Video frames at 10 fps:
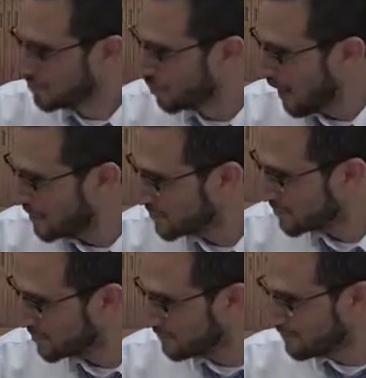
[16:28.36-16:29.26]
Who
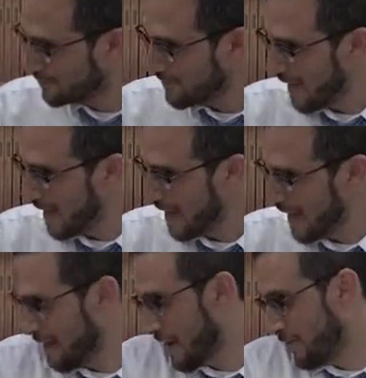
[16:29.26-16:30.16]
lights?
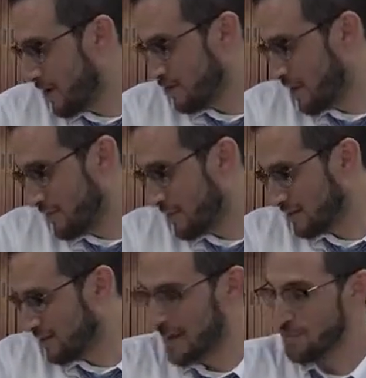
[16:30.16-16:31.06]
And you have the
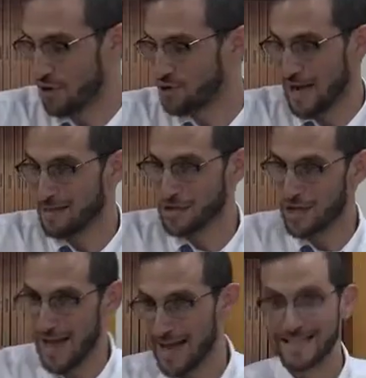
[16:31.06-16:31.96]
same kind of shaila you
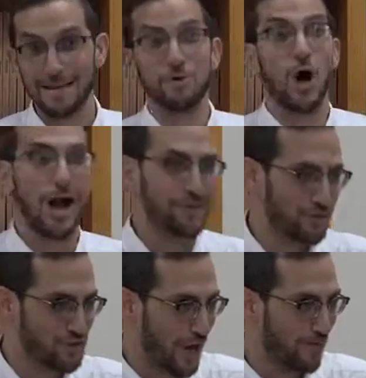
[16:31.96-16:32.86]
could ask, same kind
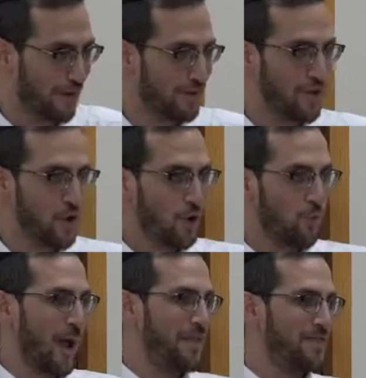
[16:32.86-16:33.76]
of shaila.
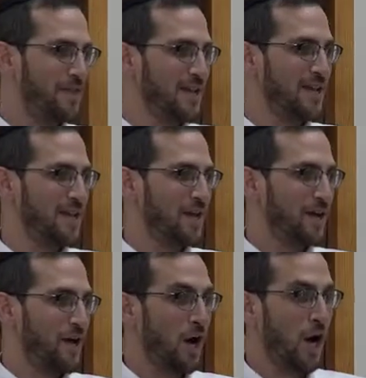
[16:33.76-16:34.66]
When the
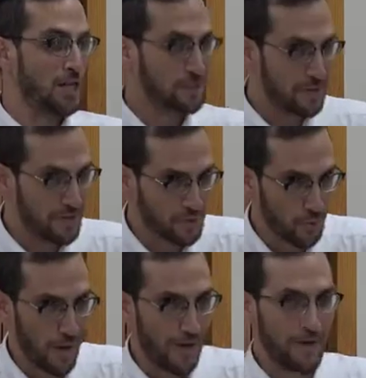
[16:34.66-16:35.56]
husband is
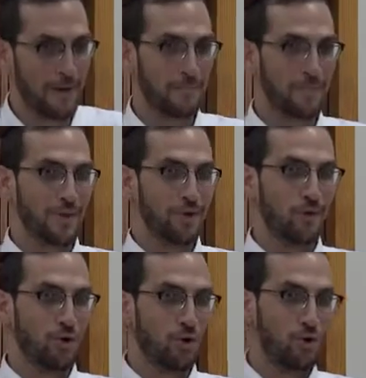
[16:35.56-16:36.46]
away,
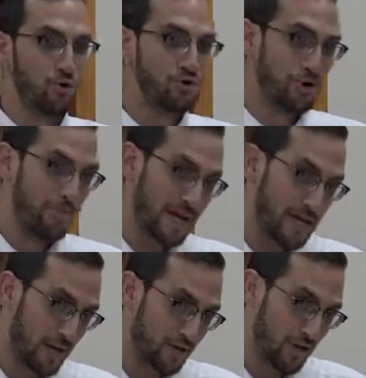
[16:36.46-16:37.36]
who should make
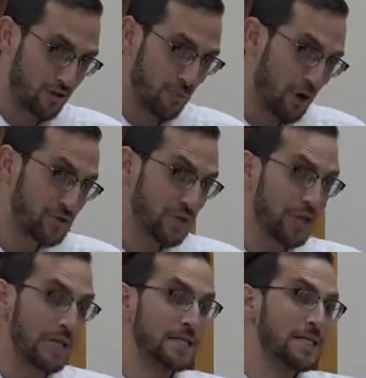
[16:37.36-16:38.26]
kiddush and do
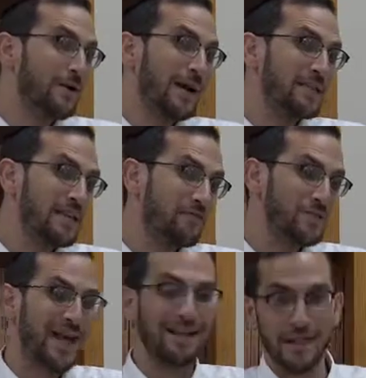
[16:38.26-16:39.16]
motzi? Is there an
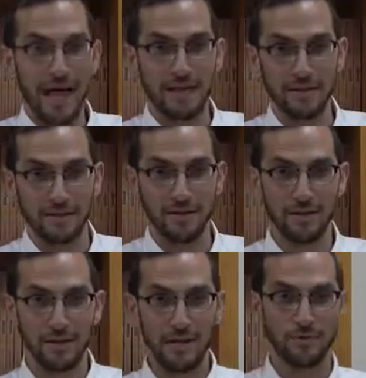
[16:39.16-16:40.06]
adifus halachically
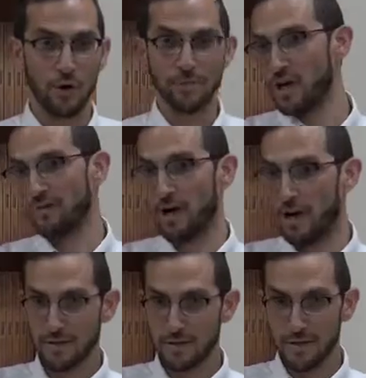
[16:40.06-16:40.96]
in terms of
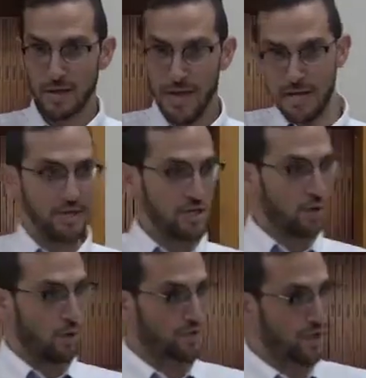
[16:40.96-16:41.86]
a
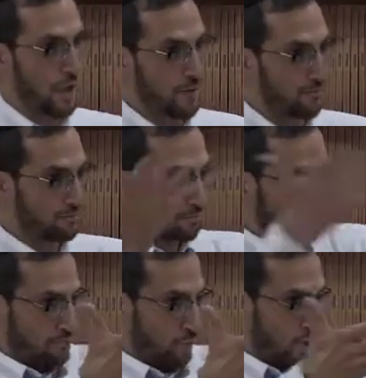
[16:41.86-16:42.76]
18-year-old son
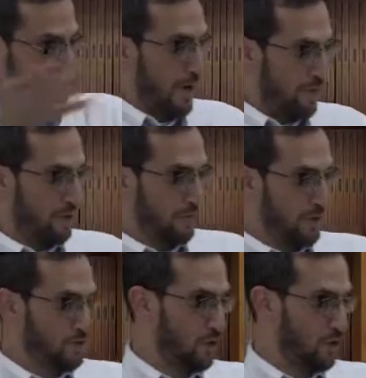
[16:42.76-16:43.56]
or the mother in